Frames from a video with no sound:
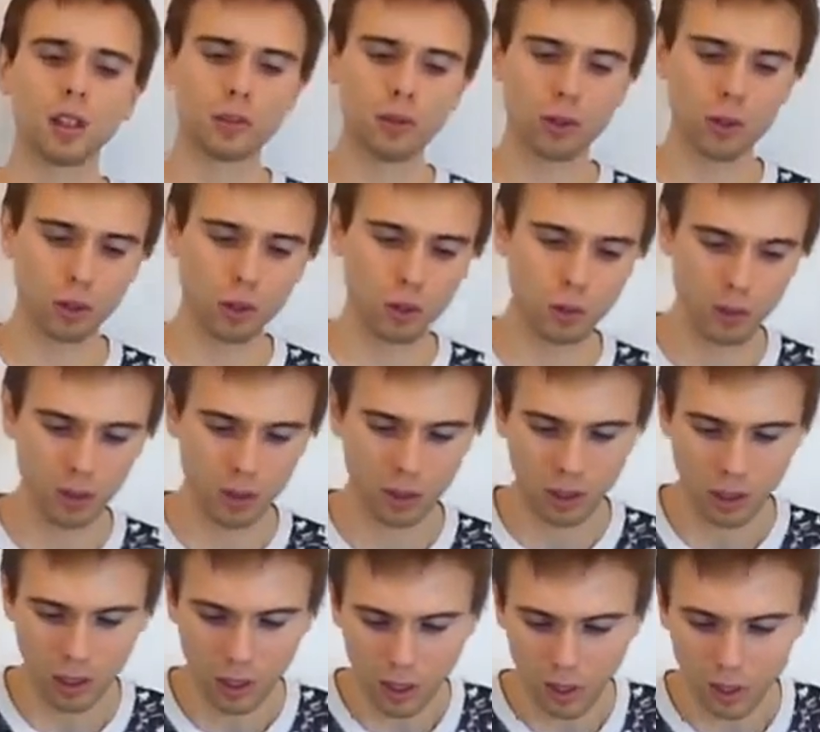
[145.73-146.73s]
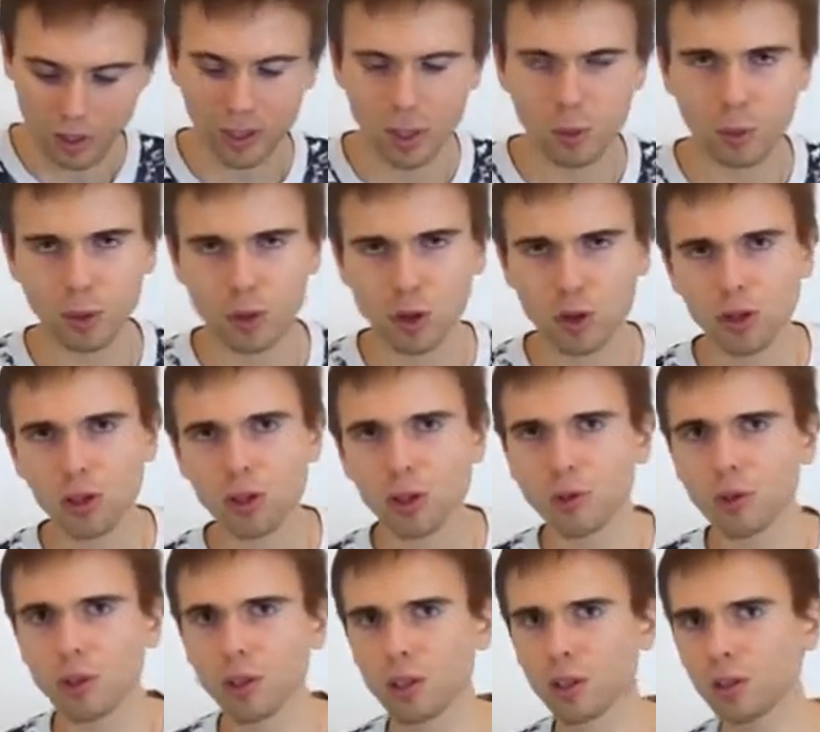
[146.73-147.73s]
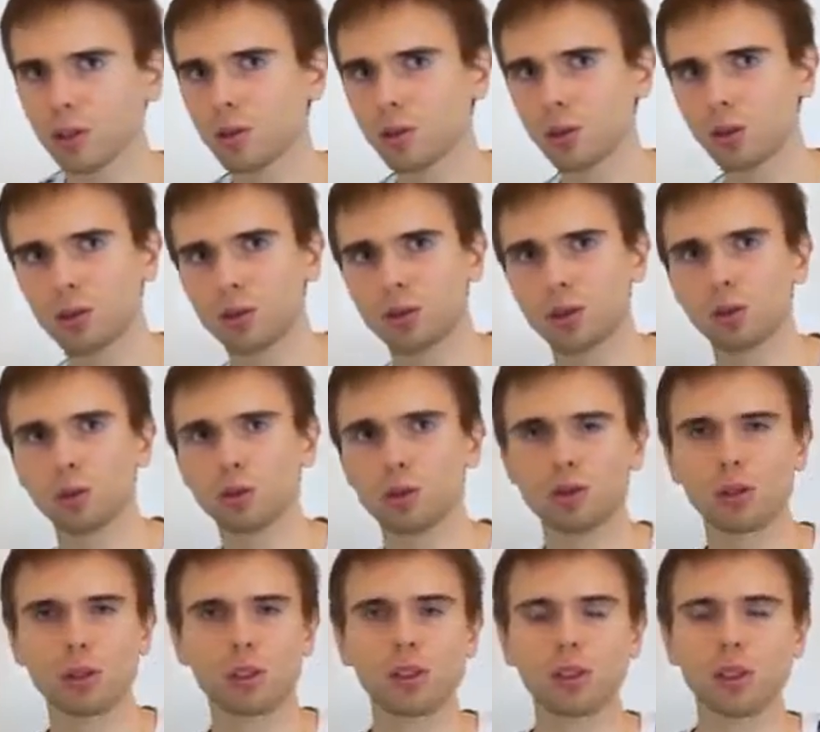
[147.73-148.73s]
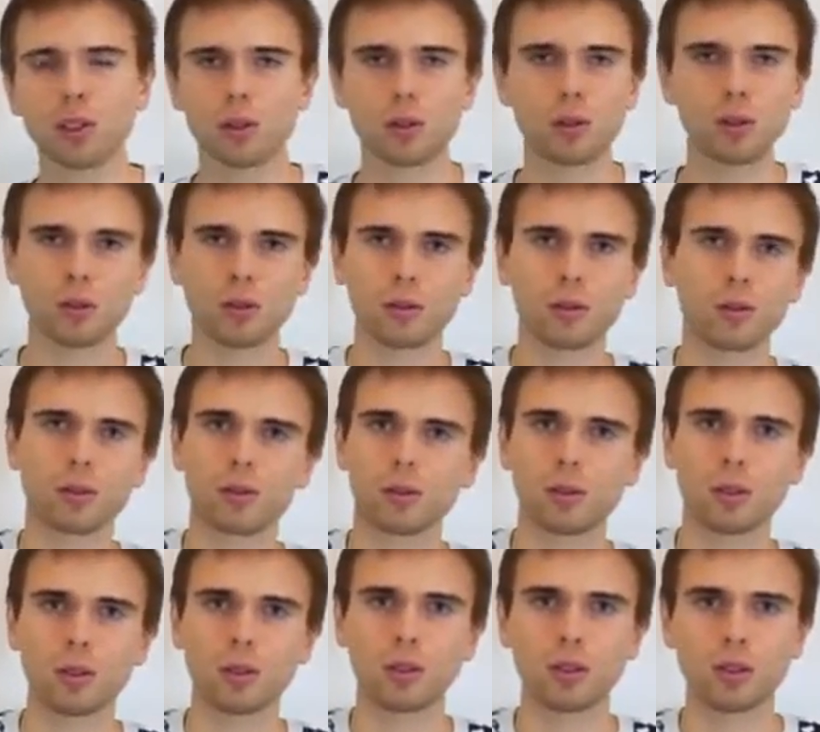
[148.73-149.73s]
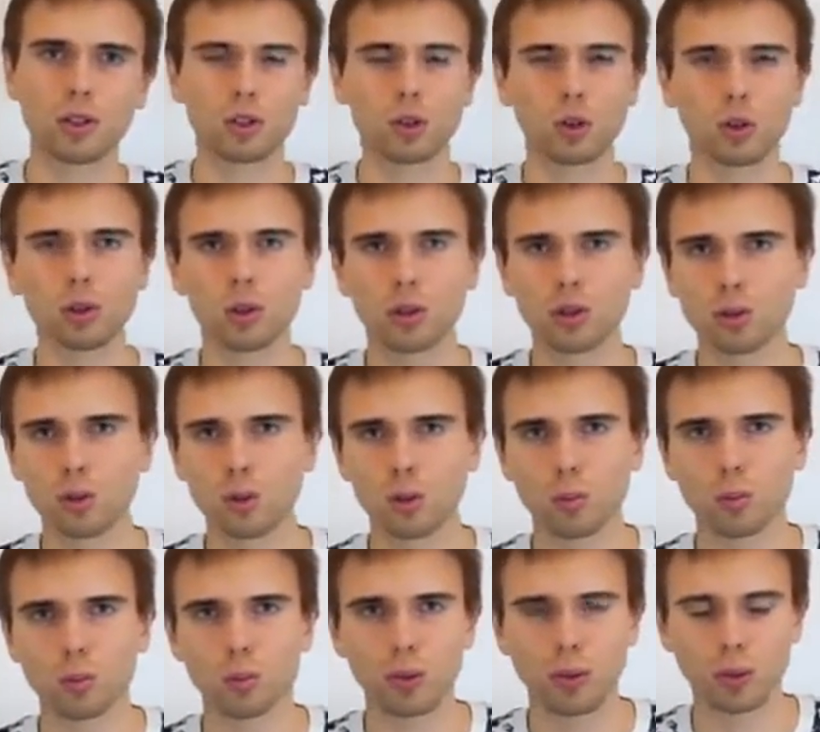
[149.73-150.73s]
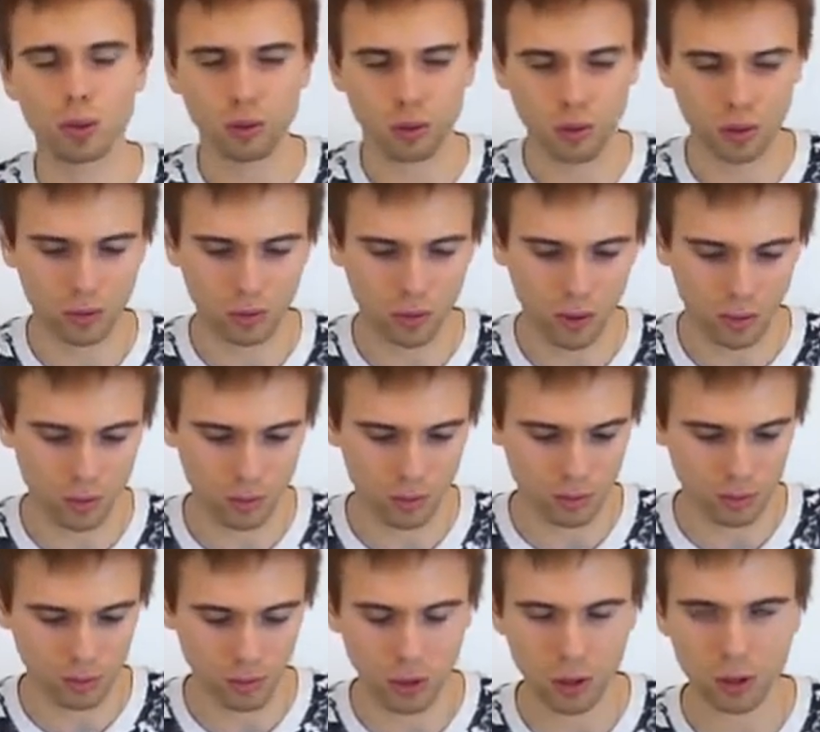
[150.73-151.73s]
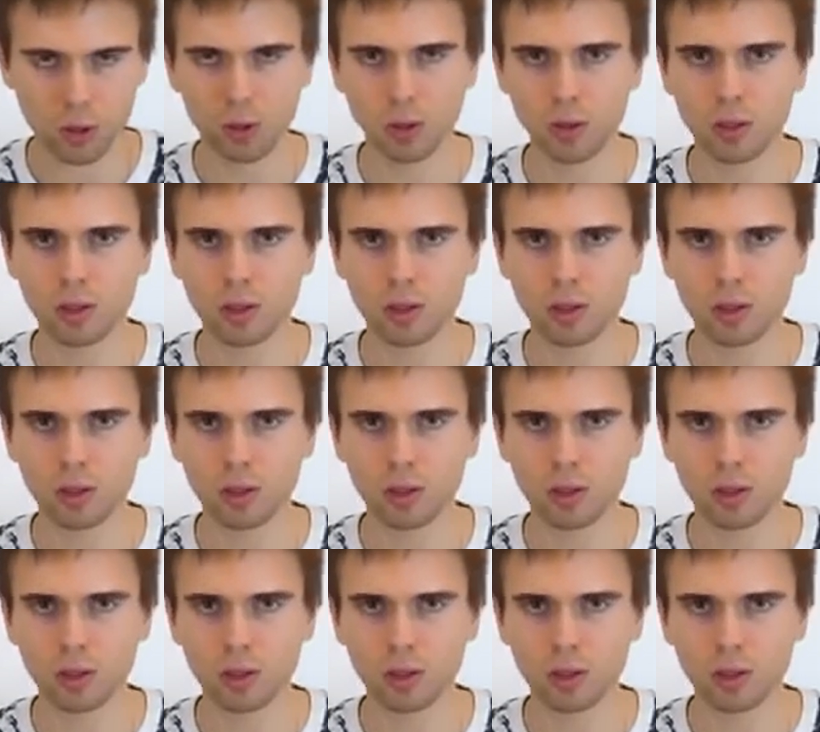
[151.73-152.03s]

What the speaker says: It's important not to cause harm. You mustn't do the thing that brings you suffer.